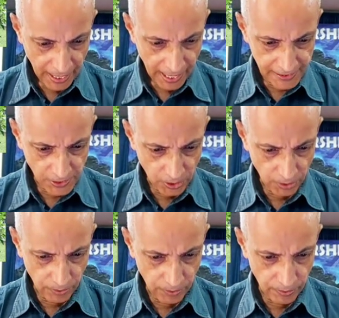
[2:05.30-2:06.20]
And
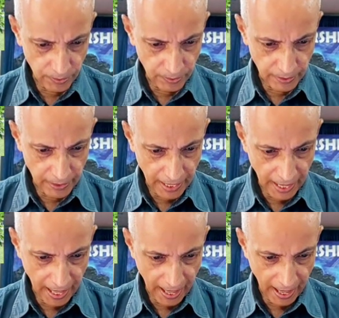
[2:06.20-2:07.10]
so,
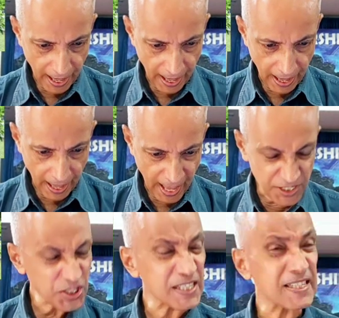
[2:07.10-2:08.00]
and
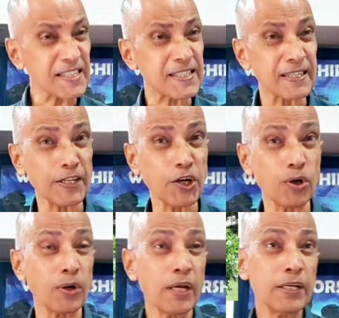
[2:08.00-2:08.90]
Jesus, you
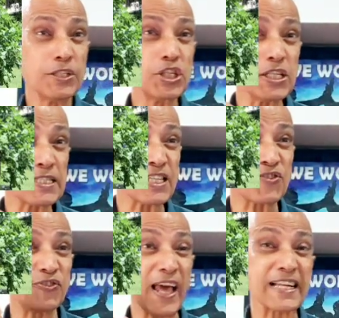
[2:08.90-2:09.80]
know, Jesus
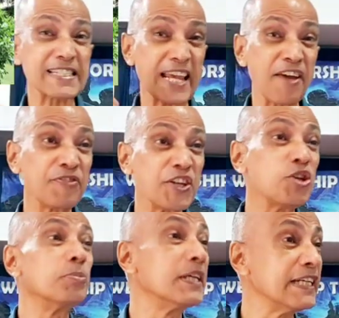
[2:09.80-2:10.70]
felt every
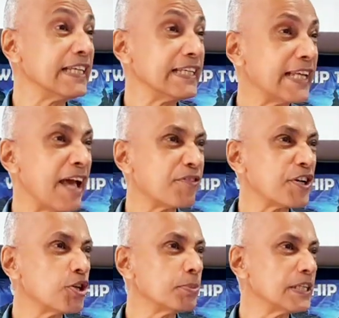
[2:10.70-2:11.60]
human need, every
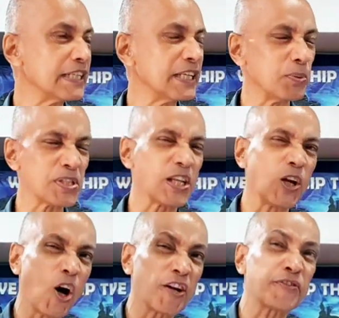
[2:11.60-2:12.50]
human need. He was the
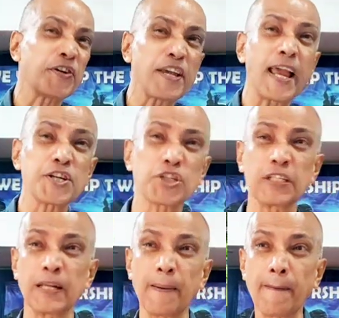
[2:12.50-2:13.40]
Lord of
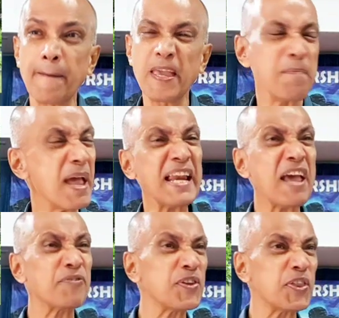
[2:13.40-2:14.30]
creation. He made
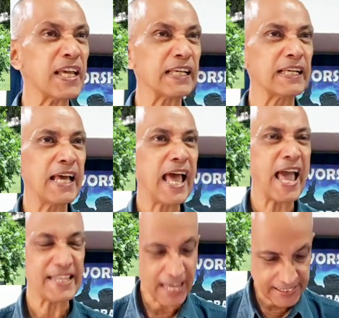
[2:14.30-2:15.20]
everything,
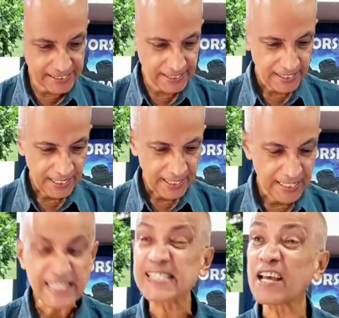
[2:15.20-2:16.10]
and yet
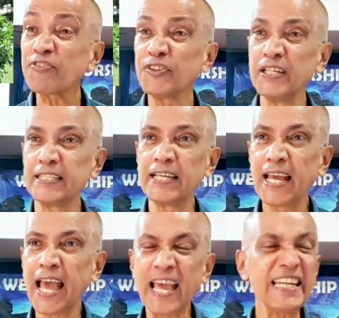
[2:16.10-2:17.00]
he suffered
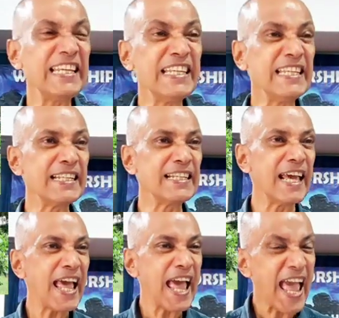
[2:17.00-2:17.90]
and he needed
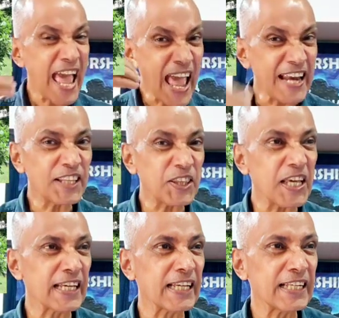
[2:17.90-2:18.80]

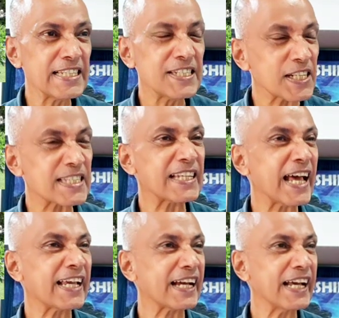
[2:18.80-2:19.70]
anything just
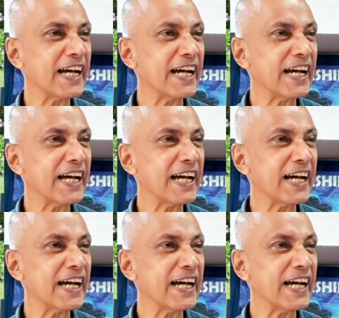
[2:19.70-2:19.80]
like